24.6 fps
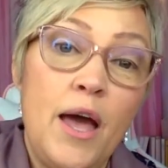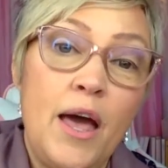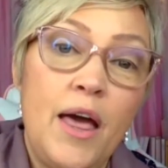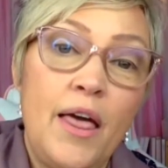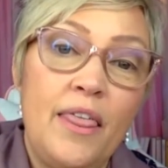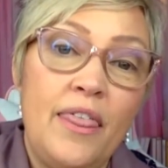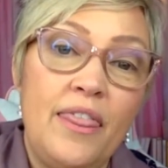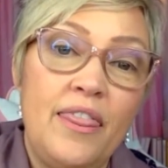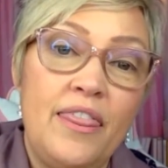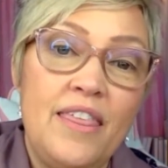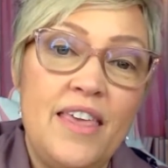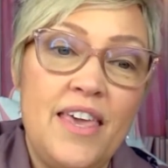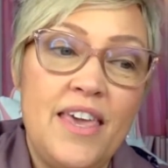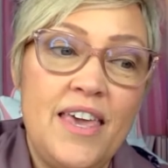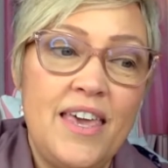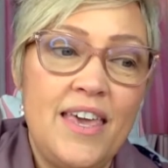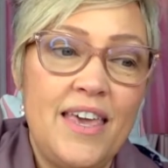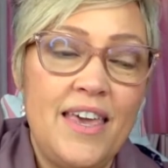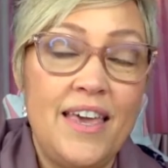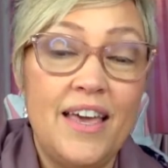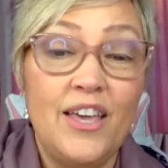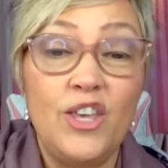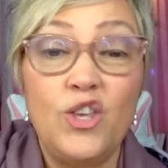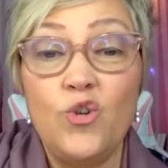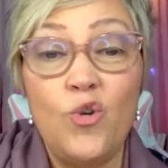the
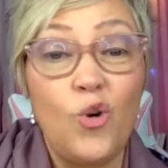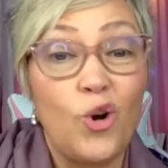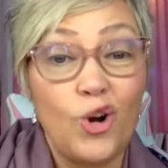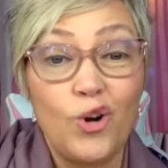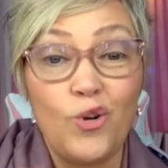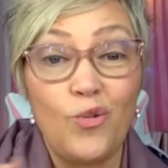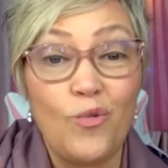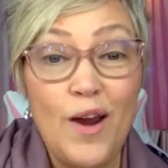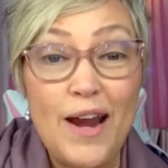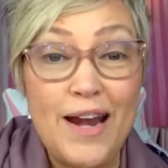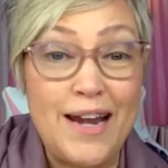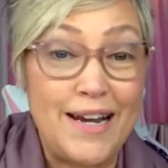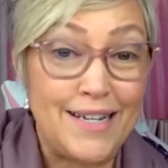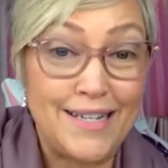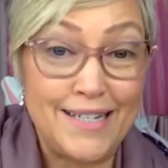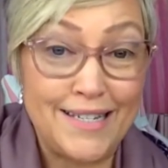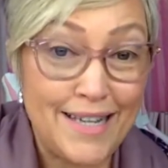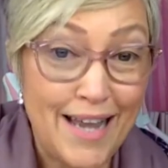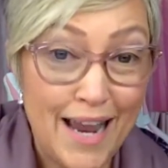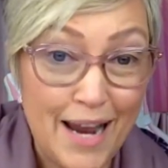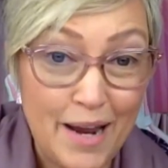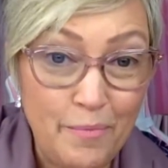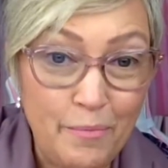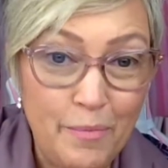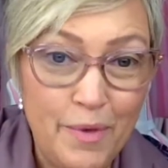Your Great
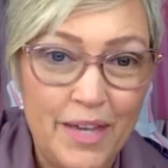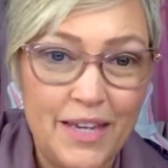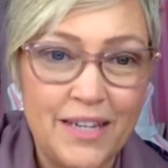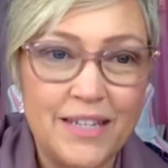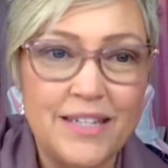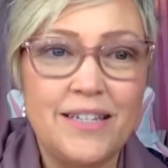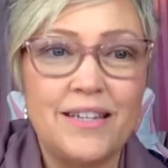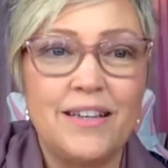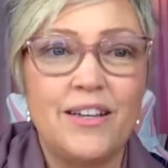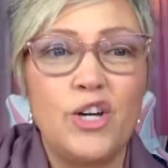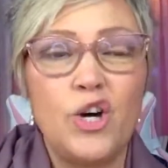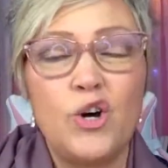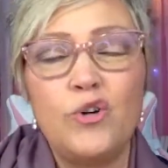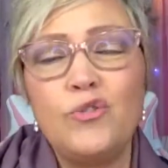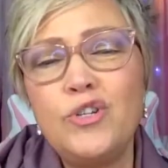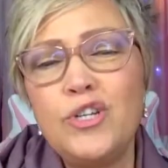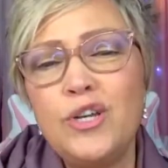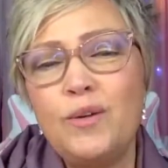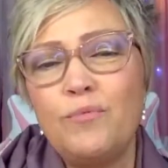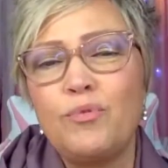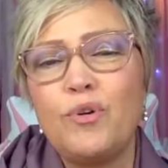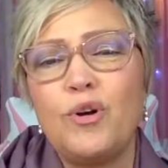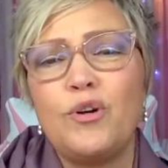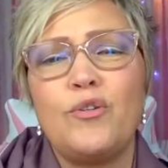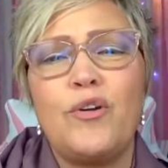Assignment coaching
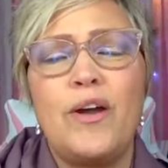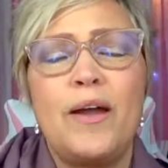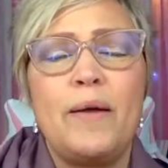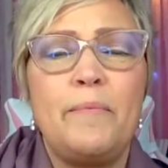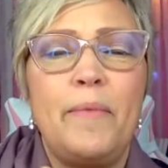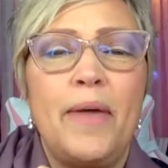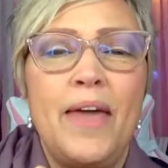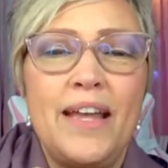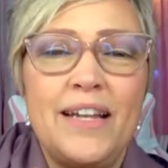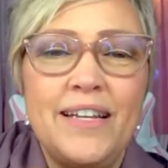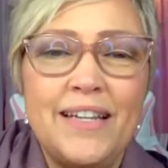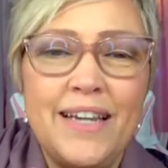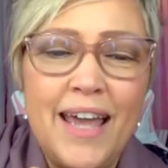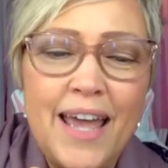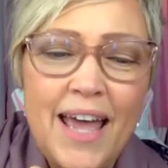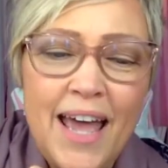program. And